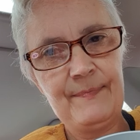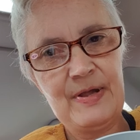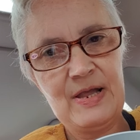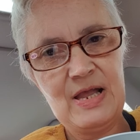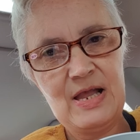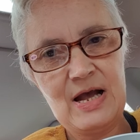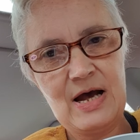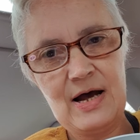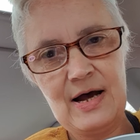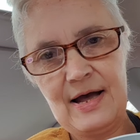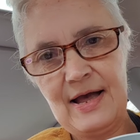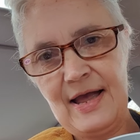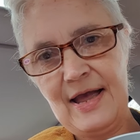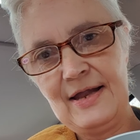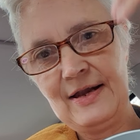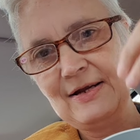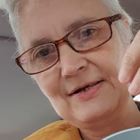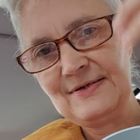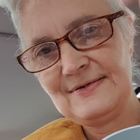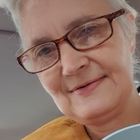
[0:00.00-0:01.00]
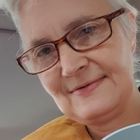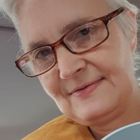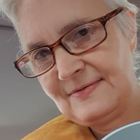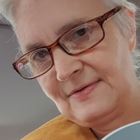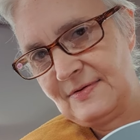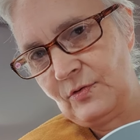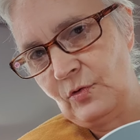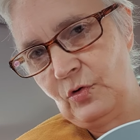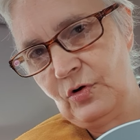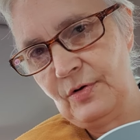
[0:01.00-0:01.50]
here, and it just
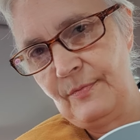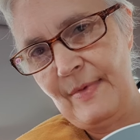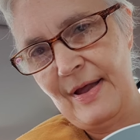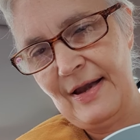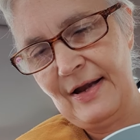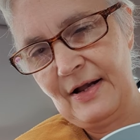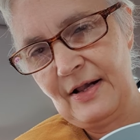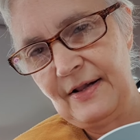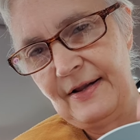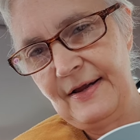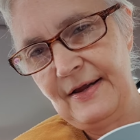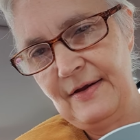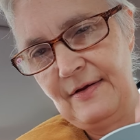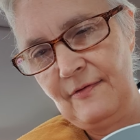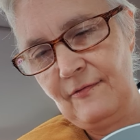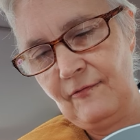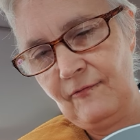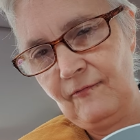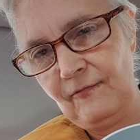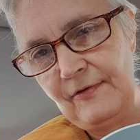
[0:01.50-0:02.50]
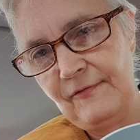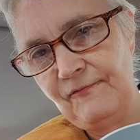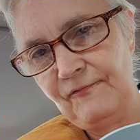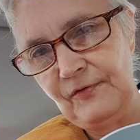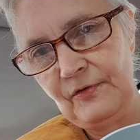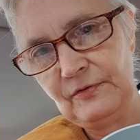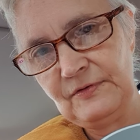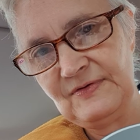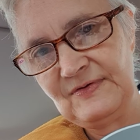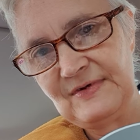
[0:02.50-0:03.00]
automatically
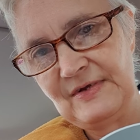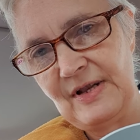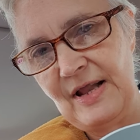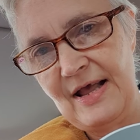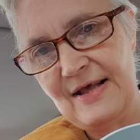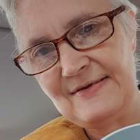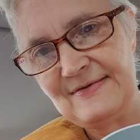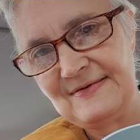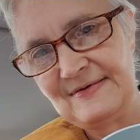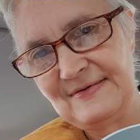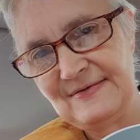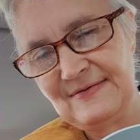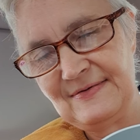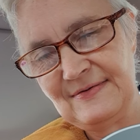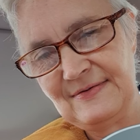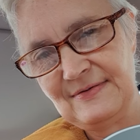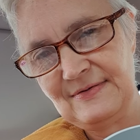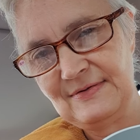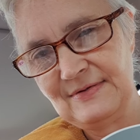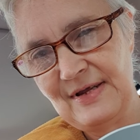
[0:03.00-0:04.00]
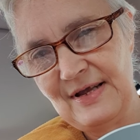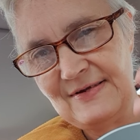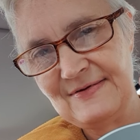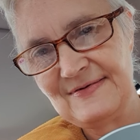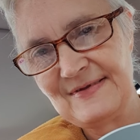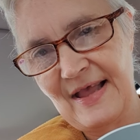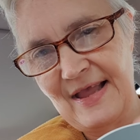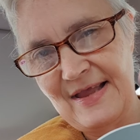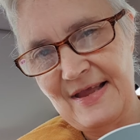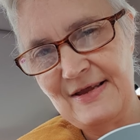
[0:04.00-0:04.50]
refills it as
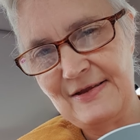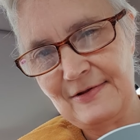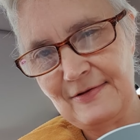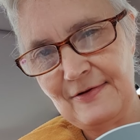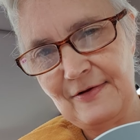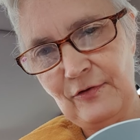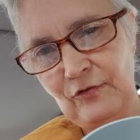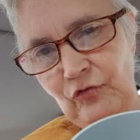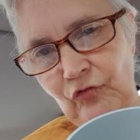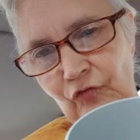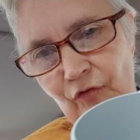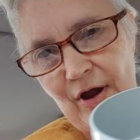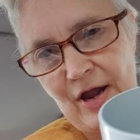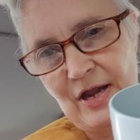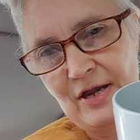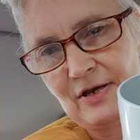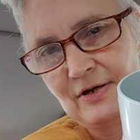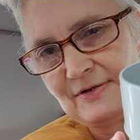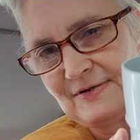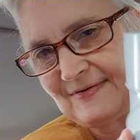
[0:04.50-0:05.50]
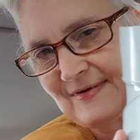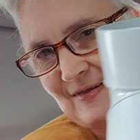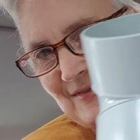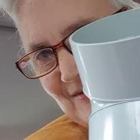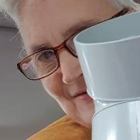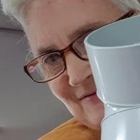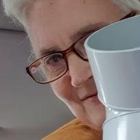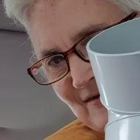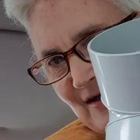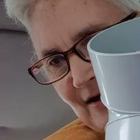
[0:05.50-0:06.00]
they eat the grain. So
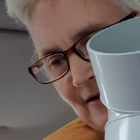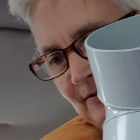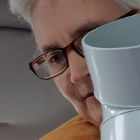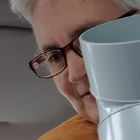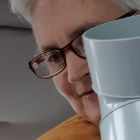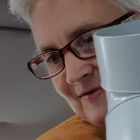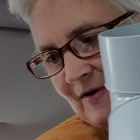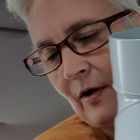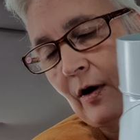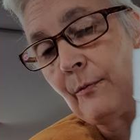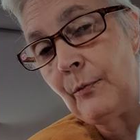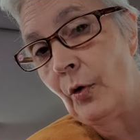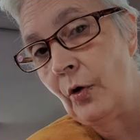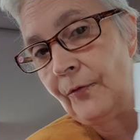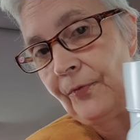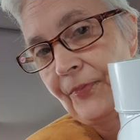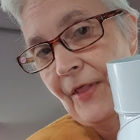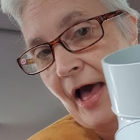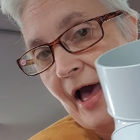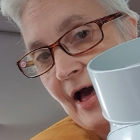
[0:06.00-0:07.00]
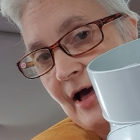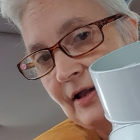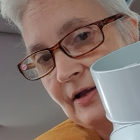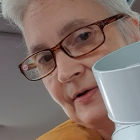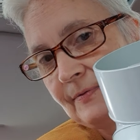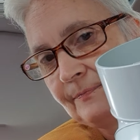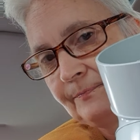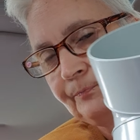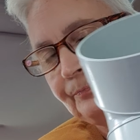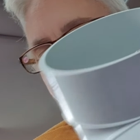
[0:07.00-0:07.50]
there's that. So I bought that
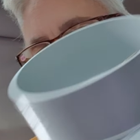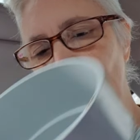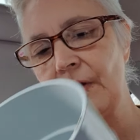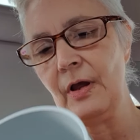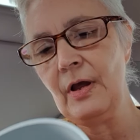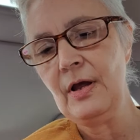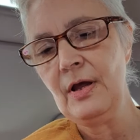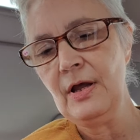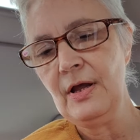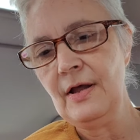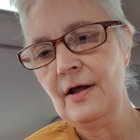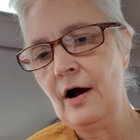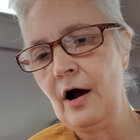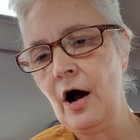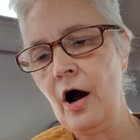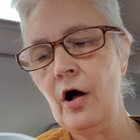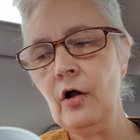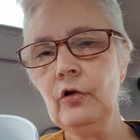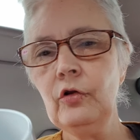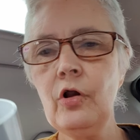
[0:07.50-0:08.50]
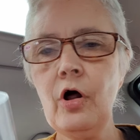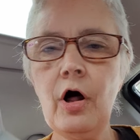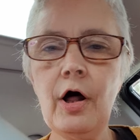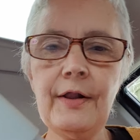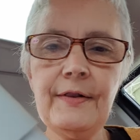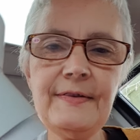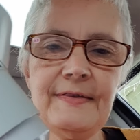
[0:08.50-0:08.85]
whole lot.